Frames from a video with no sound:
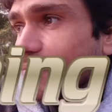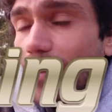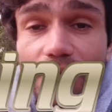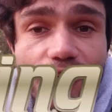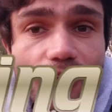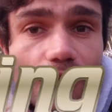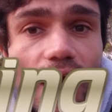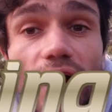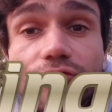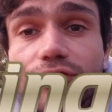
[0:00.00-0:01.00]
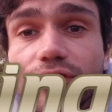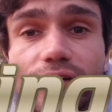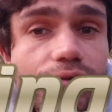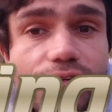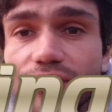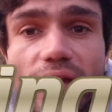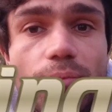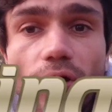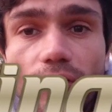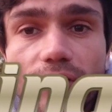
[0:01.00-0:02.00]
Maybe if you look after it, it will just keep
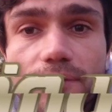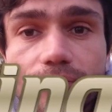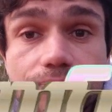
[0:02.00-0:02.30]
going.